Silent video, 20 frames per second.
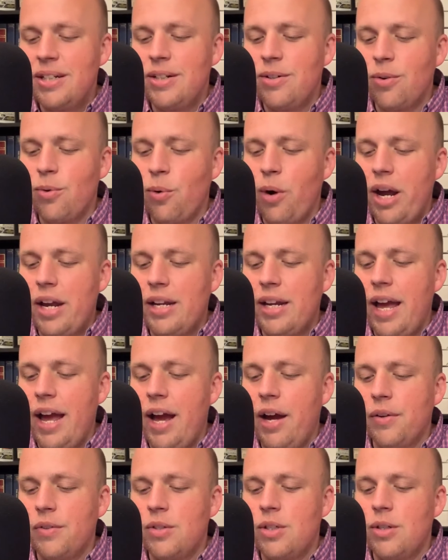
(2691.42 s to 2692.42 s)
right
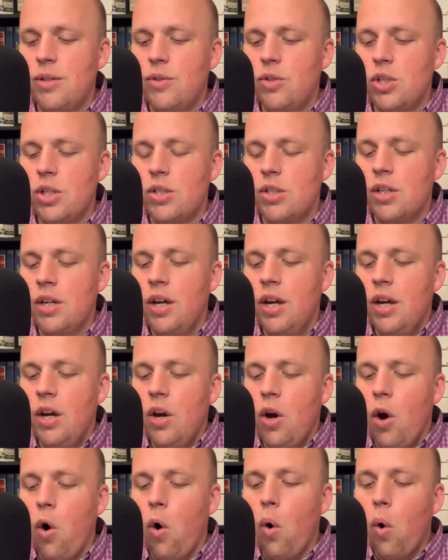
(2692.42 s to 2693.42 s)
now to just
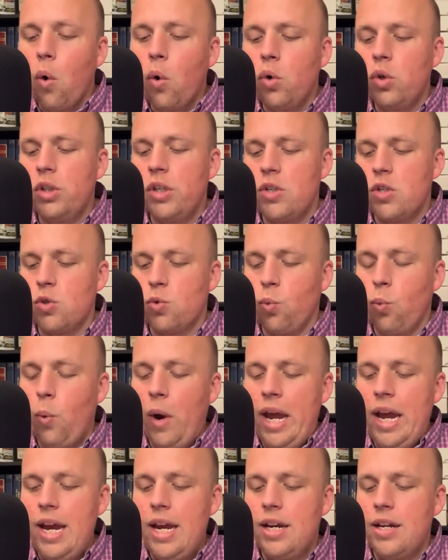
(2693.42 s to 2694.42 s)
hold and just
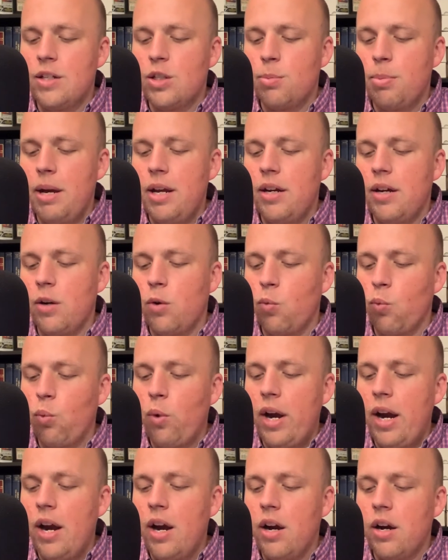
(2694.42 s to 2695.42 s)
wait and spend on
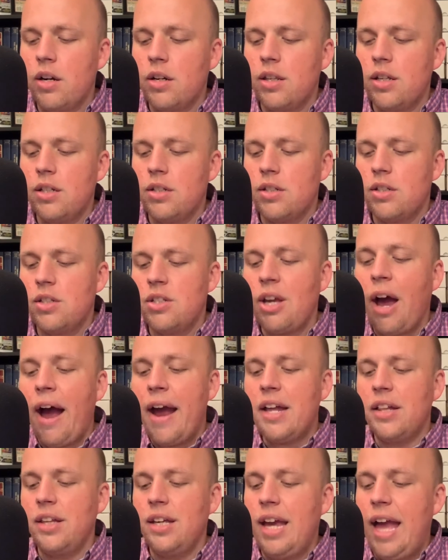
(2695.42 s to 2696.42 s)
rare these
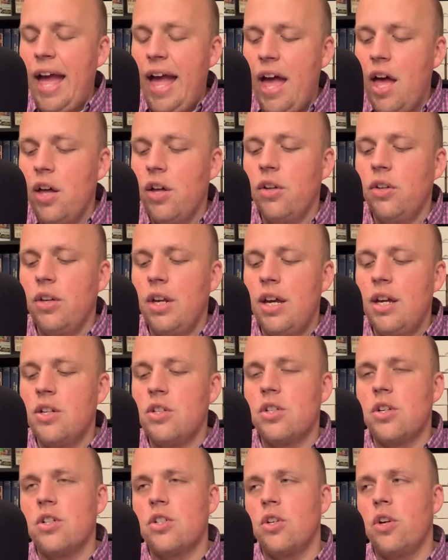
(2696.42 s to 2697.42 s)
tightly held
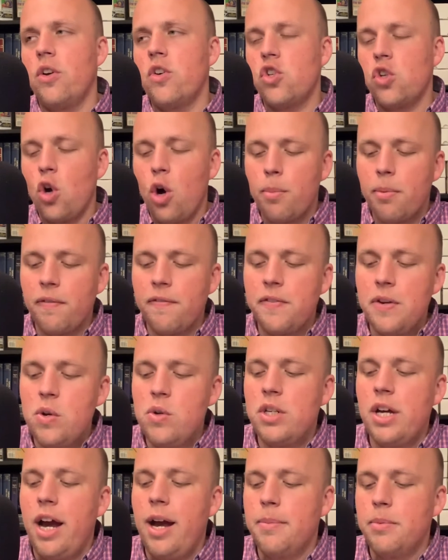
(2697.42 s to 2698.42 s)
inserts that only show up a few
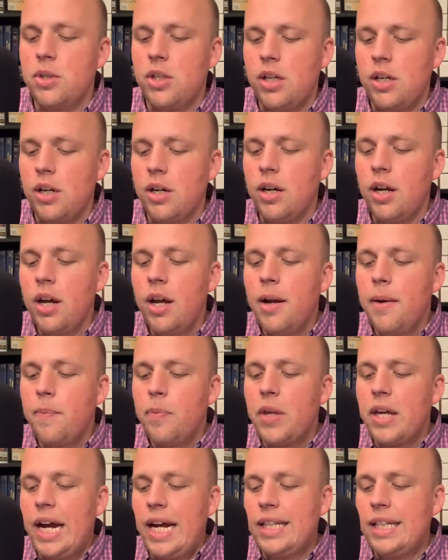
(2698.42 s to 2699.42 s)
times a year.
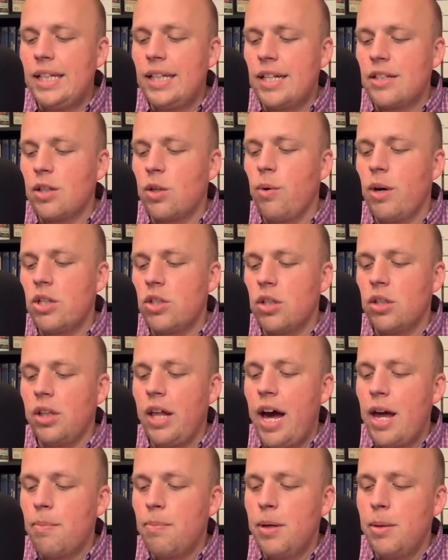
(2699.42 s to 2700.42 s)
And I think that's a question a
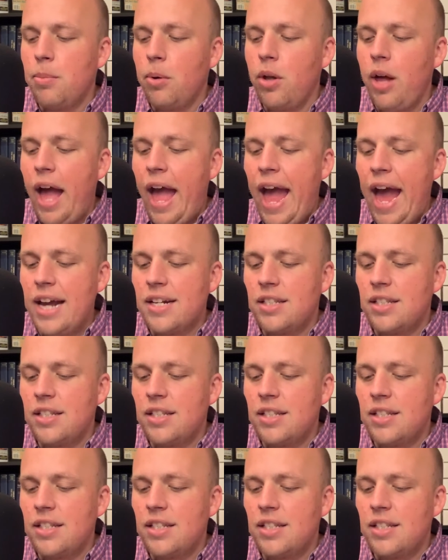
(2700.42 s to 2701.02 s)
lot of people asked